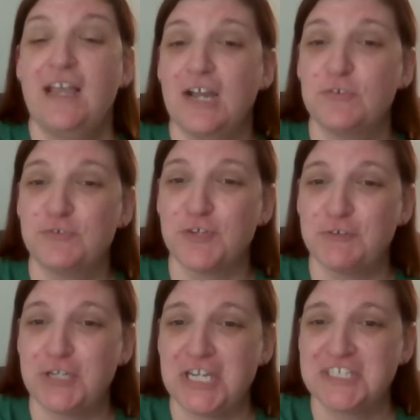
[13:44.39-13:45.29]
I was very
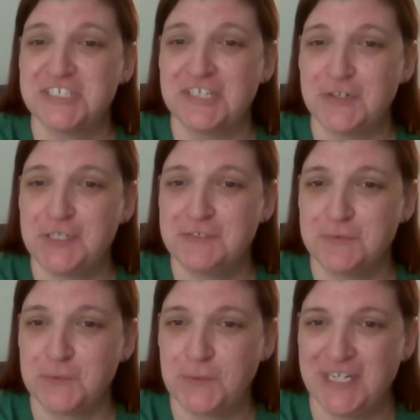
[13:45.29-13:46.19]
reactionary to
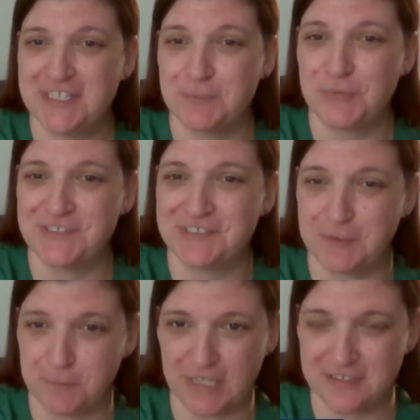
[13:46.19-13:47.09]
the way that
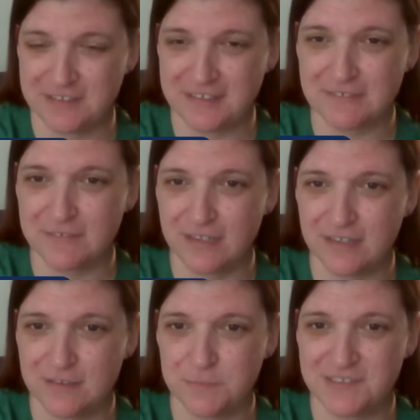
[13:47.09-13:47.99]
President Biden had
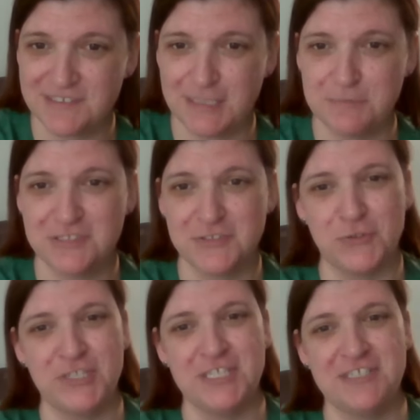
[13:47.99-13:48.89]
seemed
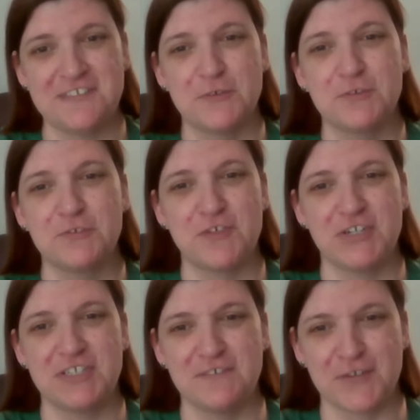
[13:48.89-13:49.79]
during it. So it was
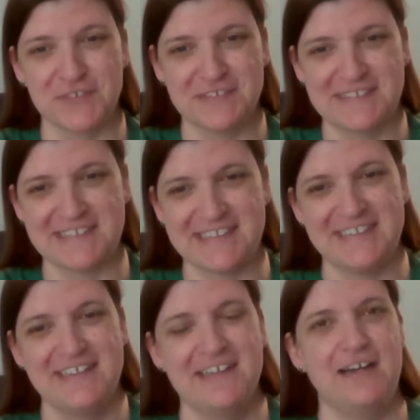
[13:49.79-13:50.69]
very difficult to see,
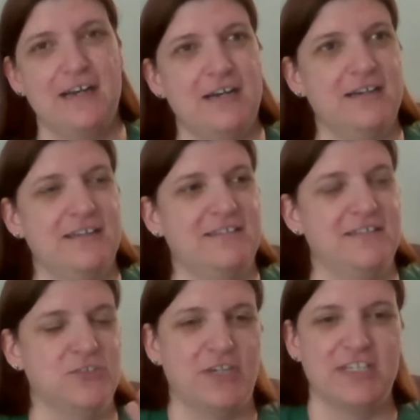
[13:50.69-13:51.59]

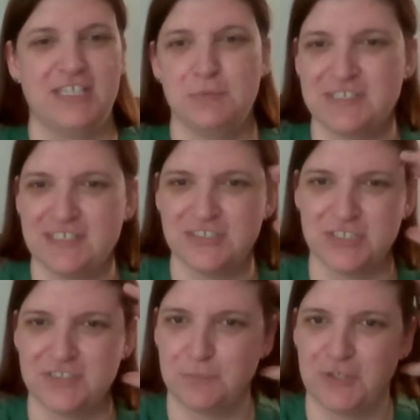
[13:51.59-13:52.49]
to try to keep attention
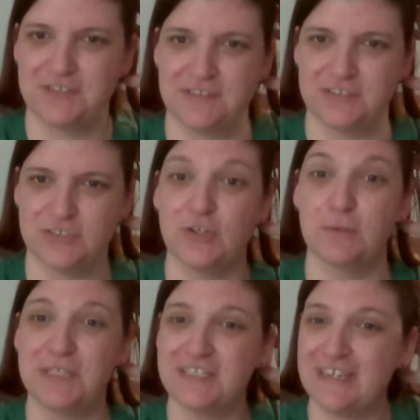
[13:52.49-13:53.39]
to President Trump
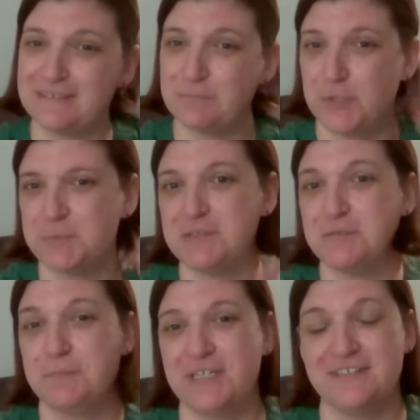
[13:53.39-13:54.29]
at that moment.
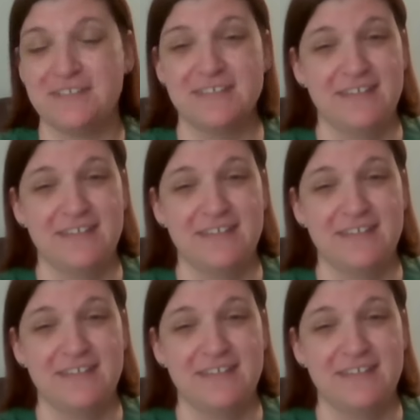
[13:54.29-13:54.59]
But